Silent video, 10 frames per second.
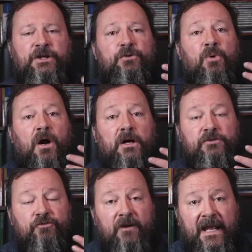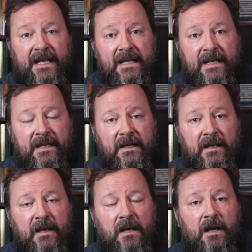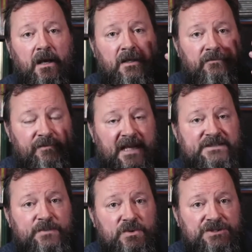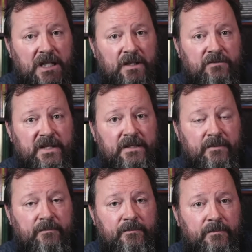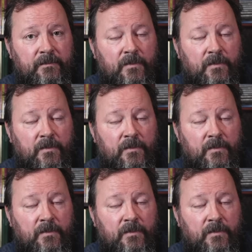you are training Facebook's algorithm